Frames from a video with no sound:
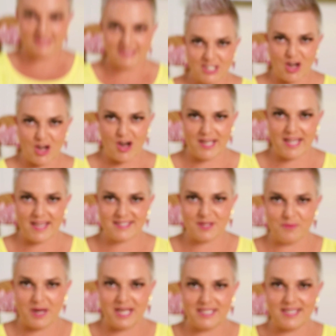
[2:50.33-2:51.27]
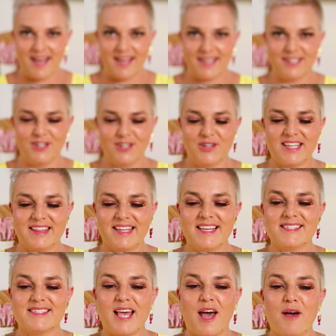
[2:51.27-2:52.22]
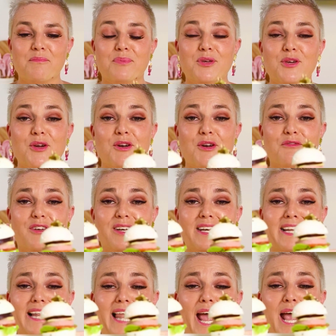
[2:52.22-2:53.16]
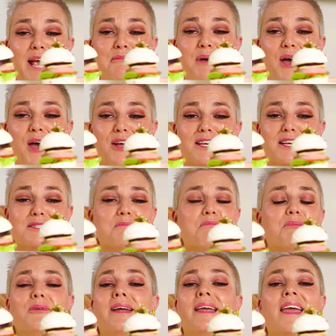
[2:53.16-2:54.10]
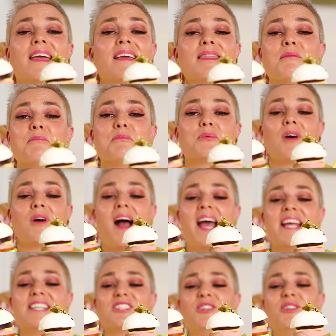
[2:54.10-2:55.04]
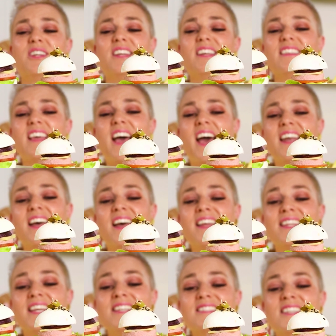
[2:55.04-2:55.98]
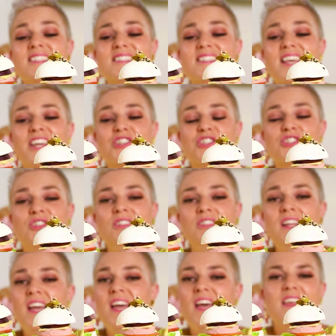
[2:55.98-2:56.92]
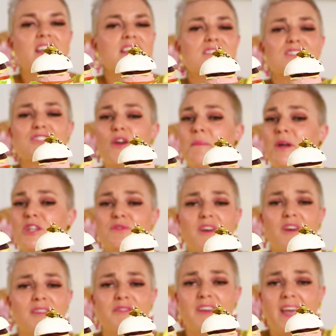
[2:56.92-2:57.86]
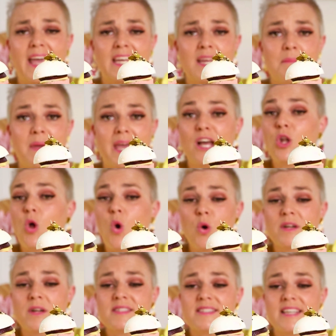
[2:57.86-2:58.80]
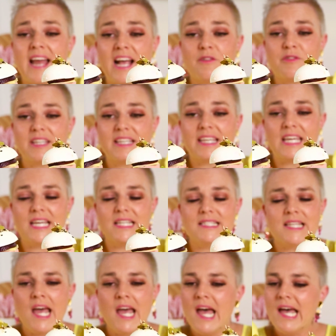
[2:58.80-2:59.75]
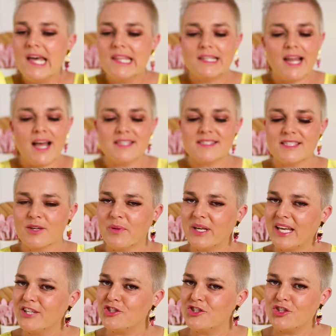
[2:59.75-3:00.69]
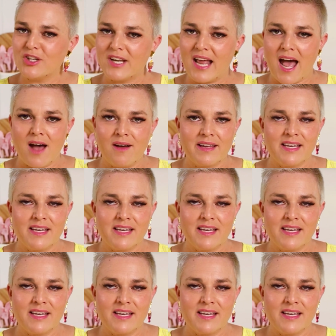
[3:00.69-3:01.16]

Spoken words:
Oh yes, and we're done. Look at this. Our beautiful little egg burgers bringing the bright. Look at that. Aren't they sensational? That's so much fun for any meal or a snack for the kids. The last thing we need to do now